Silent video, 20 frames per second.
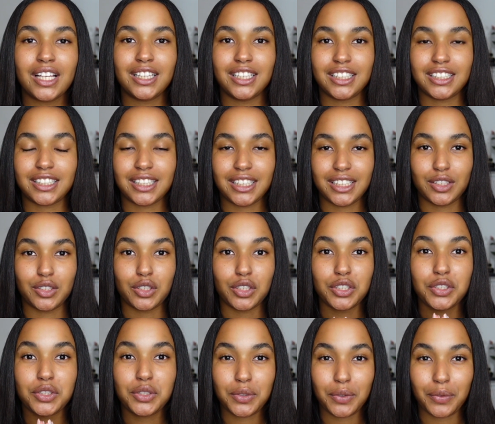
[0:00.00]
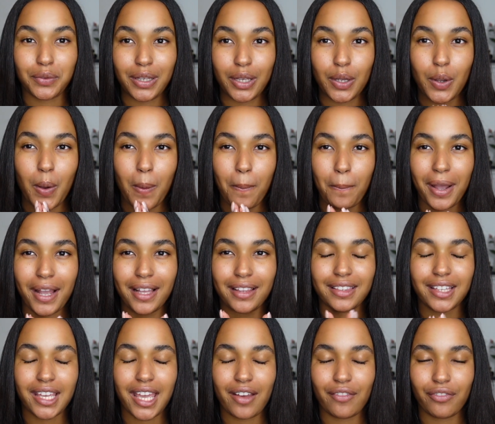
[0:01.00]
Literally those three
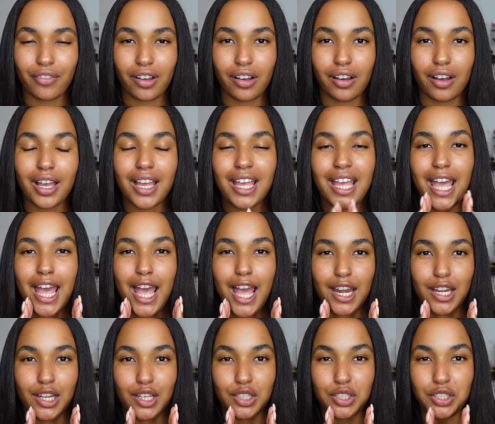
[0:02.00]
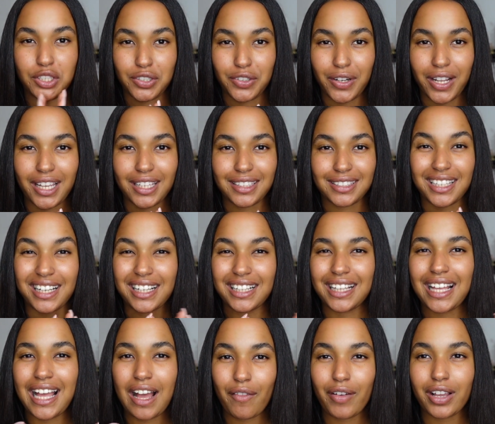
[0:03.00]
combined together, and it's straight
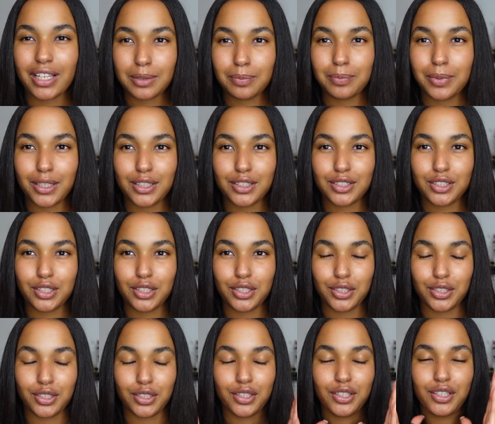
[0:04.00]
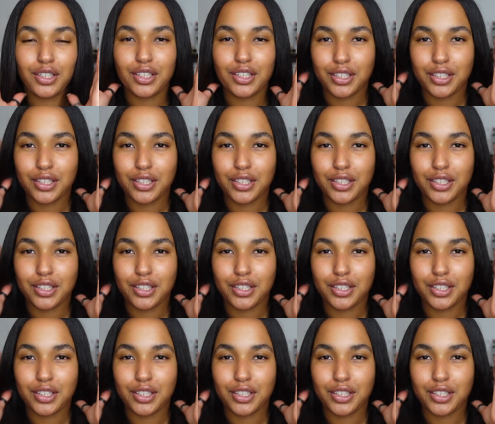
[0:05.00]
exactly how I explained to you.